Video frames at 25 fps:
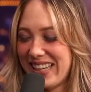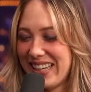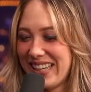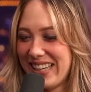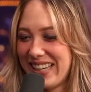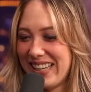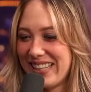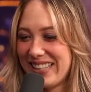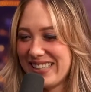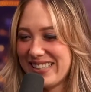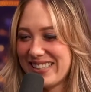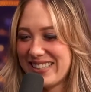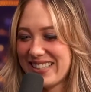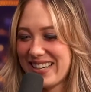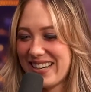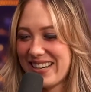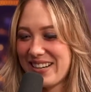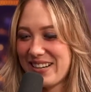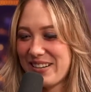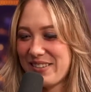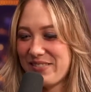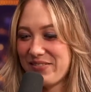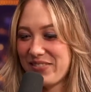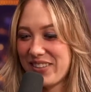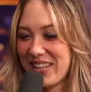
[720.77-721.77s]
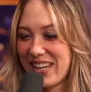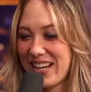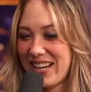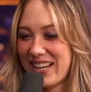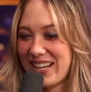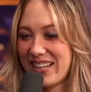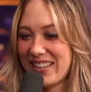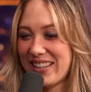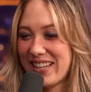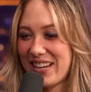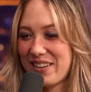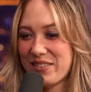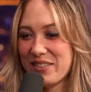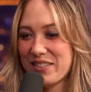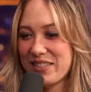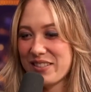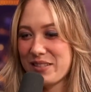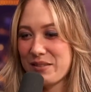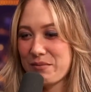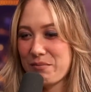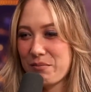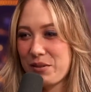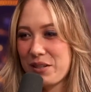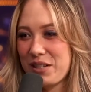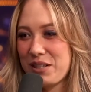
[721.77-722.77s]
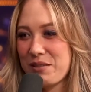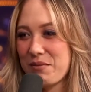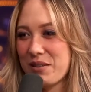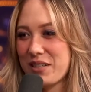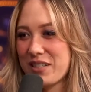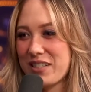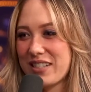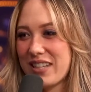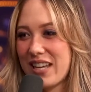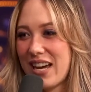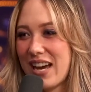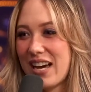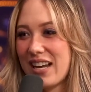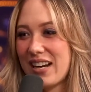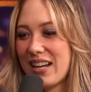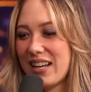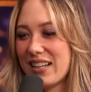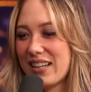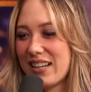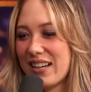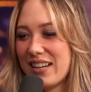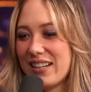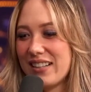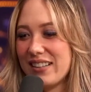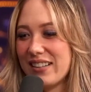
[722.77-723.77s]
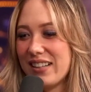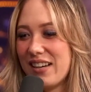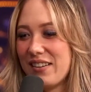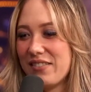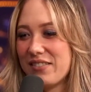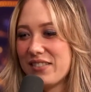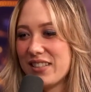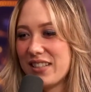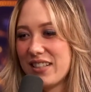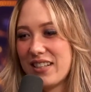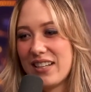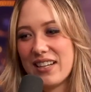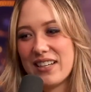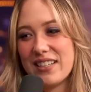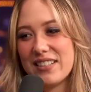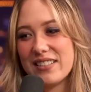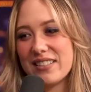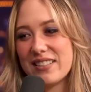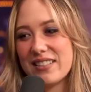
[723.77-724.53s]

And um, yeah, that was pretty much that. I kind of left it